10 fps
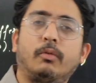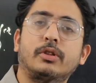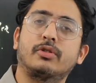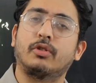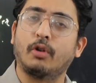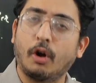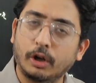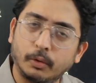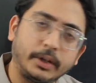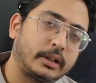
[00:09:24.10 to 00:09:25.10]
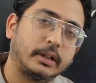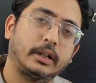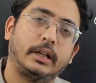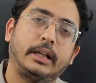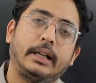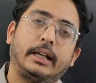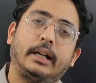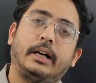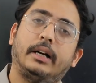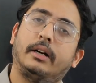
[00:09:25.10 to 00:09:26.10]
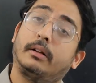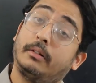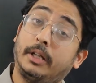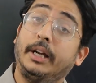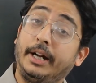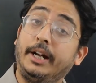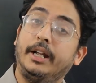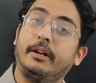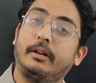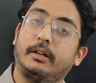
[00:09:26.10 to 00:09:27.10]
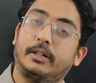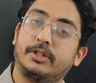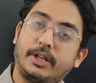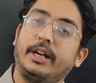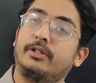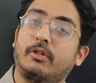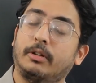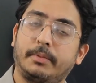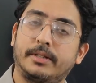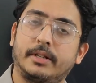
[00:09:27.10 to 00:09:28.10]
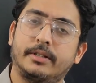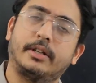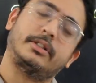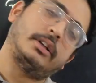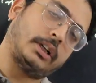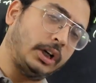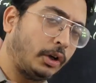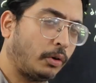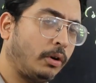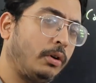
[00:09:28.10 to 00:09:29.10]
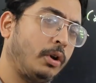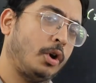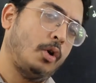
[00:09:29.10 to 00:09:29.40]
was not with the Indian states or the peninsular states, the control